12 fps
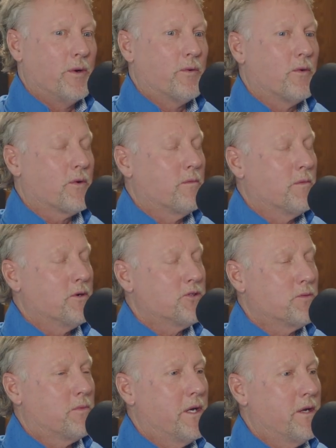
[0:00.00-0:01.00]
we were on
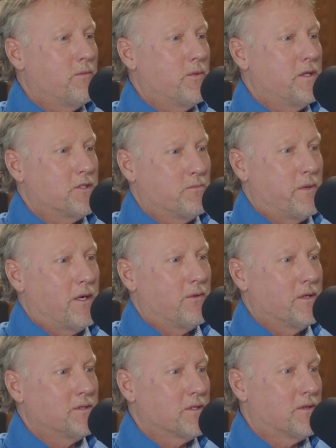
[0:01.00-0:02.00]
commercial break when this
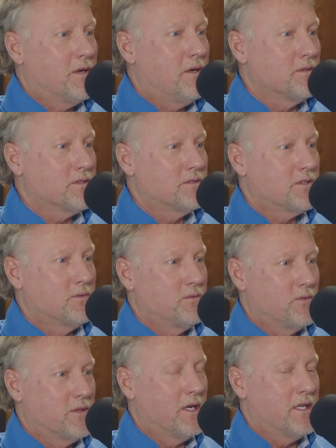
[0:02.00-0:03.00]
bear runs across, so
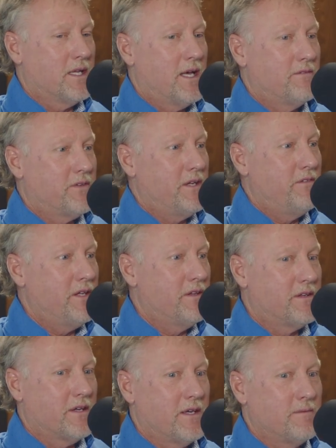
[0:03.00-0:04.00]
we're not live TV at
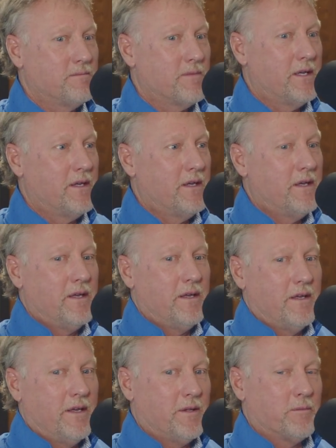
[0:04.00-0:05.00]
the time.
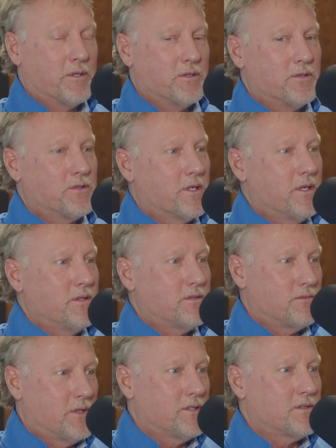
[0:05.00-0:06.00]
And the producer
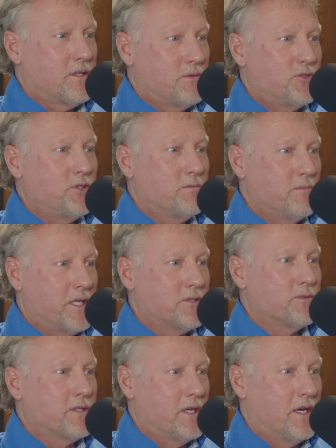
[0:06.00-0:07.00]
goes, Russ, I want you to
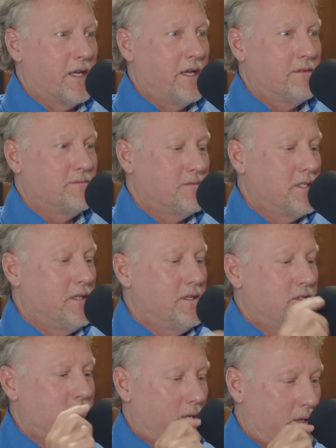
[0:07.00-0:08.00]
mess with Dottie.
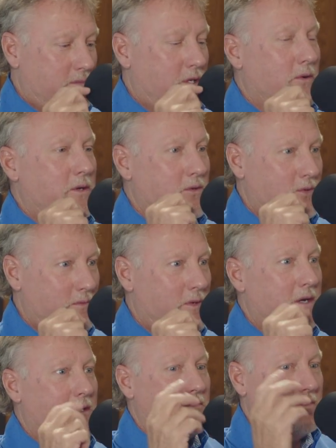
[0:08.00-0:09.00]
So I'm talking into a
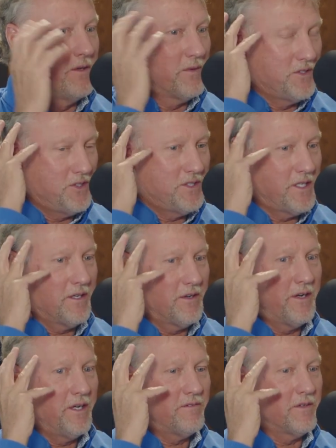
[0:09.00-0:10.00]
microphone, and she's got
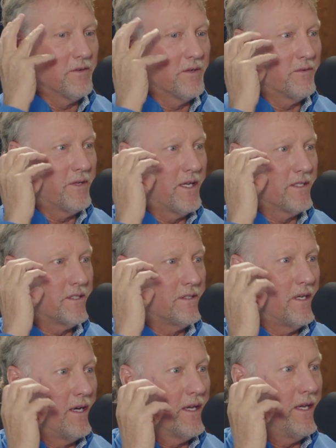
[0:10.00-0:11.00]
her headphone on. I
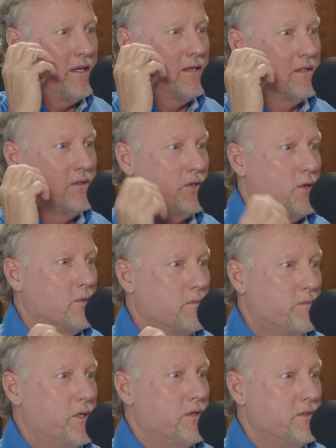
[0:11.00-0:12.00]
said, Dottie,
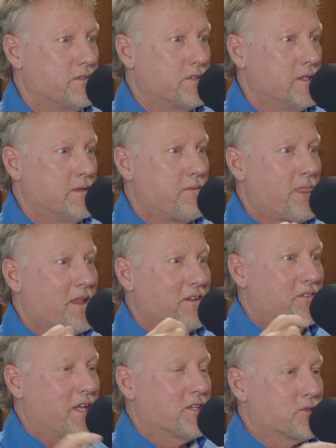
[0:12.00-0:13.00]
don't move.
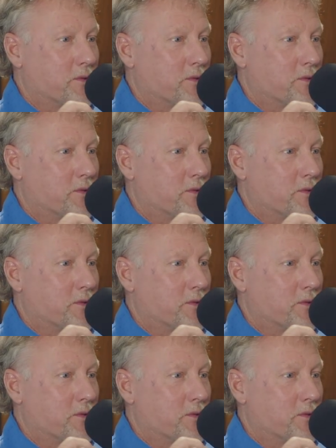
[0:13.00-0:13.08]
That